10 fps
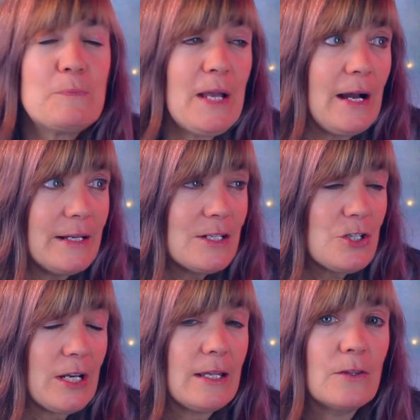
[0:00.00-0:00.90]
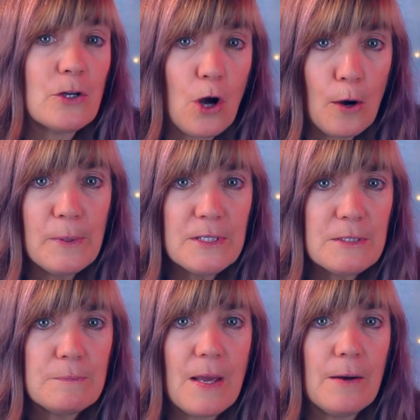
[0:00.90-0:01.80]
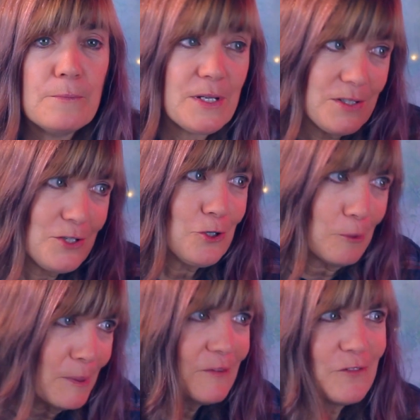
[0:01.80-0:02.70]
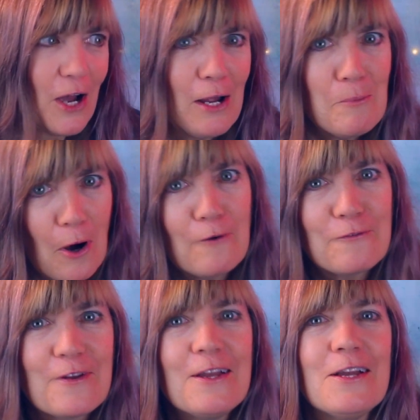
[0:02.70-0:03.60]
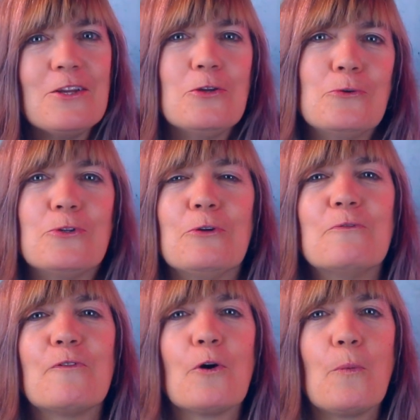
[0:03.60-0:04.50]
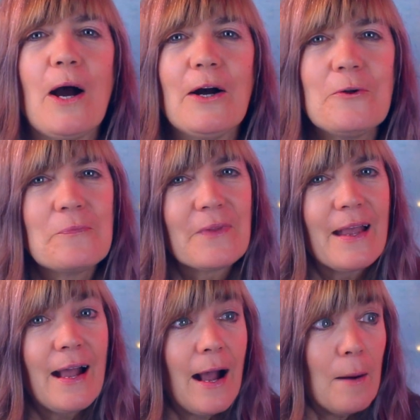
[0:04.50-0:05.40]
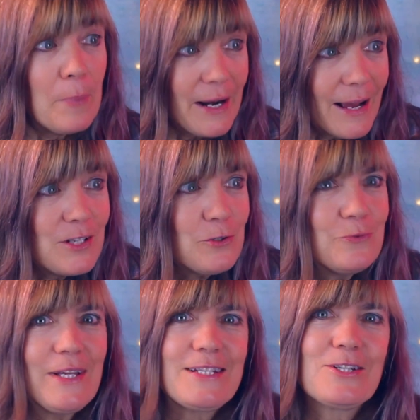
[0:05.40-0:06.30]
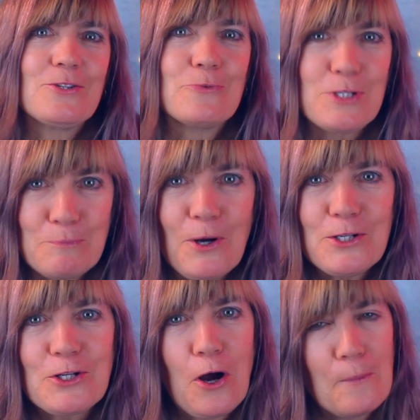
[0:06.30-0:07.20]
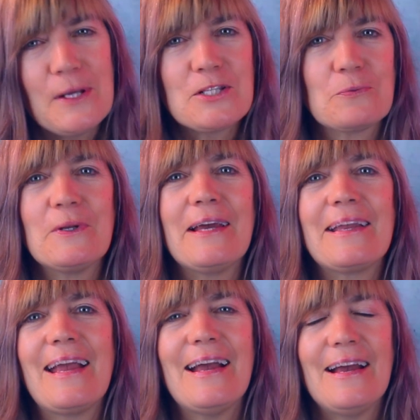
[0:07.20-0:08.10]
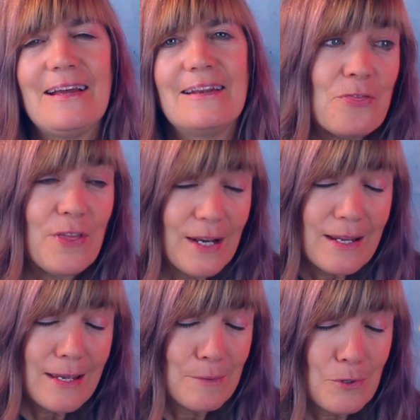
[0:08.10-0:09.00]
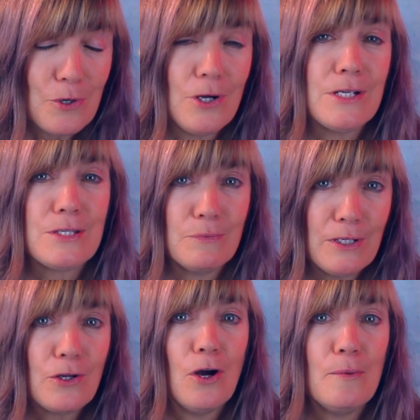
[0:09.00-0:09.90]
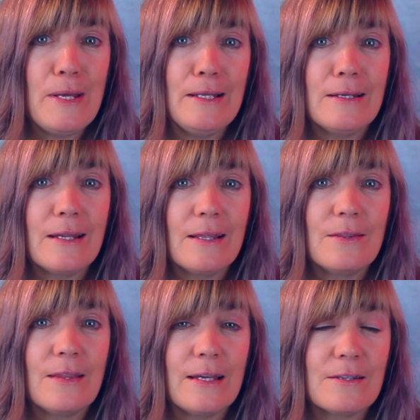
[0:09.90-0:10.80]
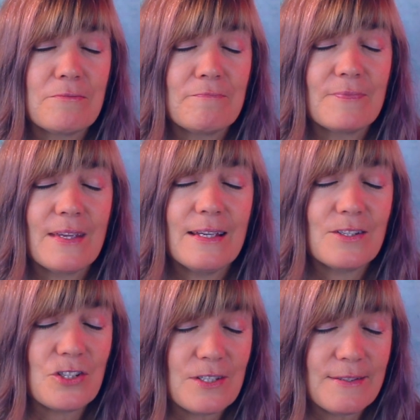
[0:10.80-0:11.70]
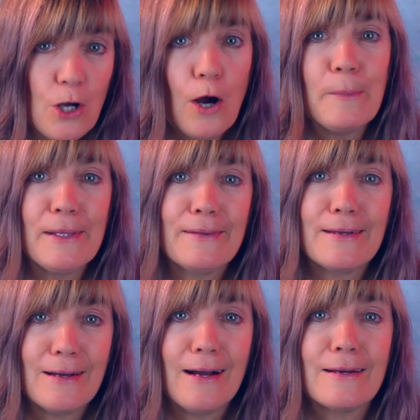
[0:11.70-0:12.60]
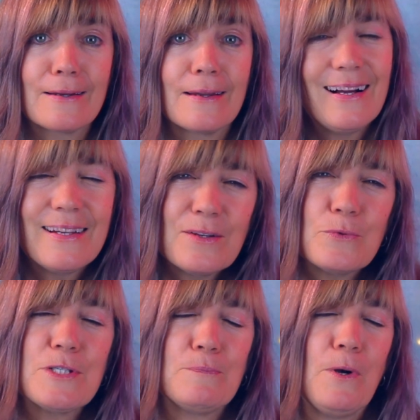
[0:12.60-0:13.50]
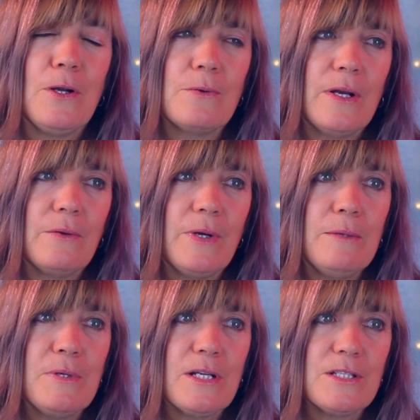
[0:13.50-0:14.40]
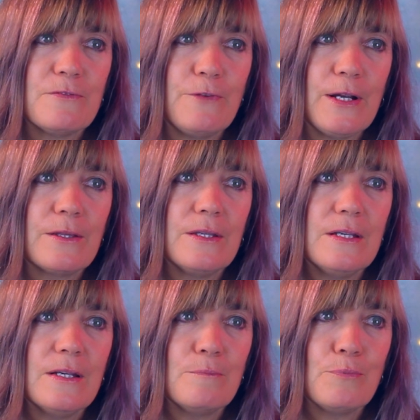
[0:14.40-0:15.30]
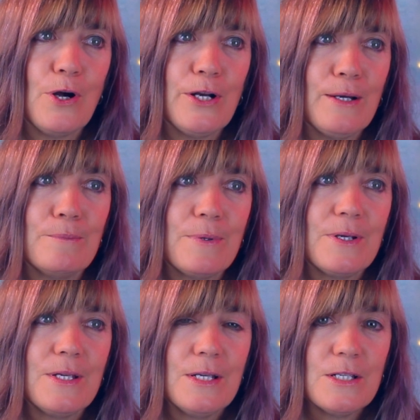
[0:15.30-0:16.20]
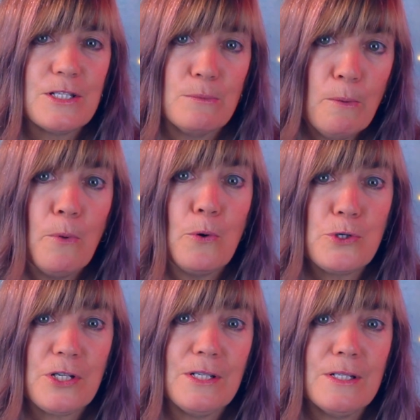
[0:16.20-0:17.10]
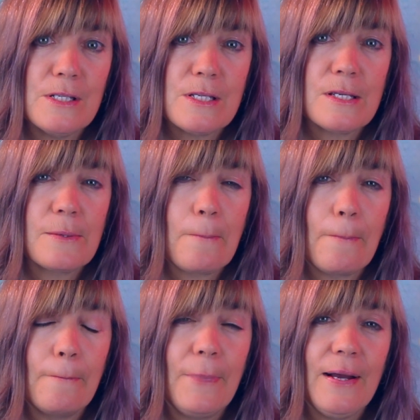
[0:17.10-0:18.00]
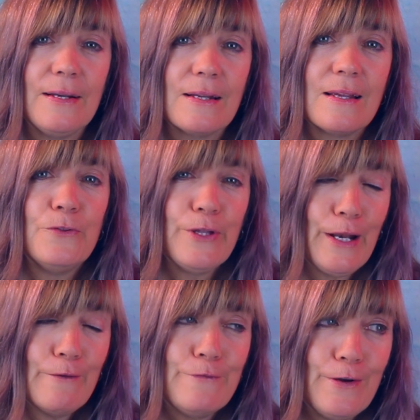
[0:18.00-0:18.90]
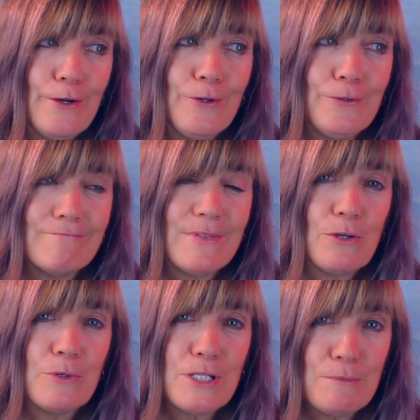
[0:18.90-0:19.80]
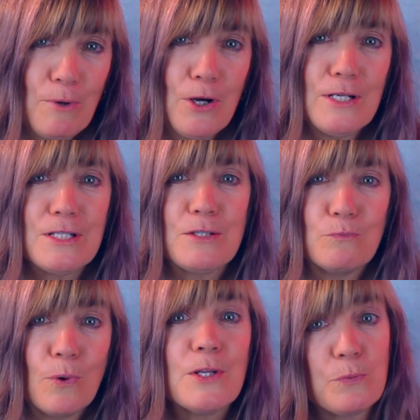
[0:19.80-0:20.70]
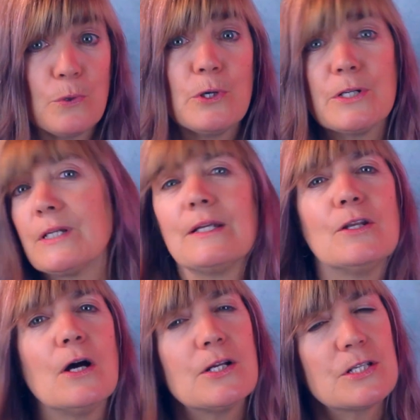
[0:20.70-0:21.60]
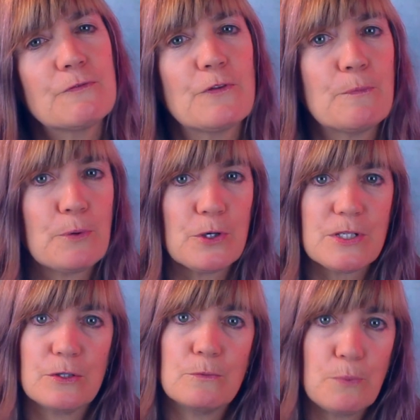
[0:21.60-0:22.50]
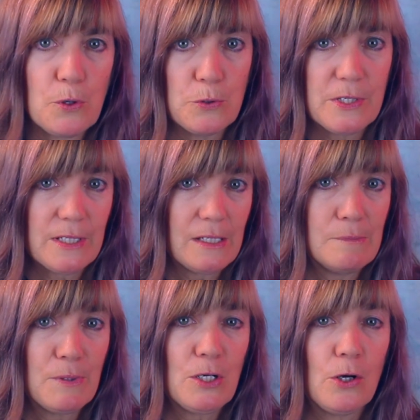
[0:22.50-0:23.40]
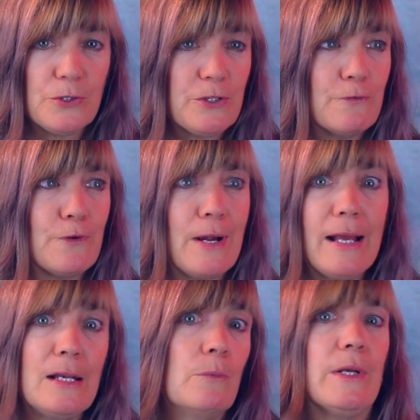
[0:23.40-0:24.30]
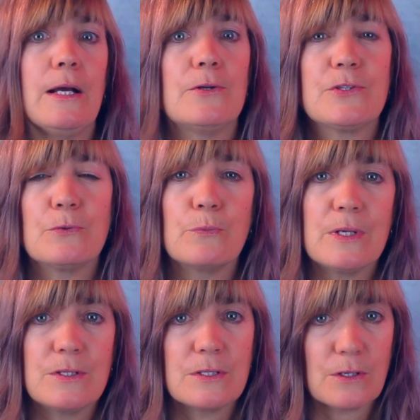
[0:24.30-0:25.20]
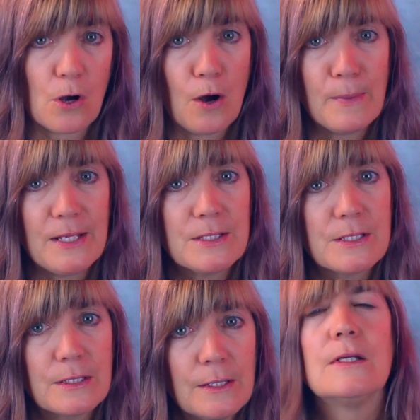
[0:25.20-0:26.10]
behind in checking the comments because I took a bit of time off YouTube for a while, but I do like to respond to comments when I can. Then I came across one comment that it just got me in the gut. I didn't respond right away because frankly it brought up some emotions. But then I felt that a response was warranted, not just for the person who posted, but also for anyone else who reads the comments.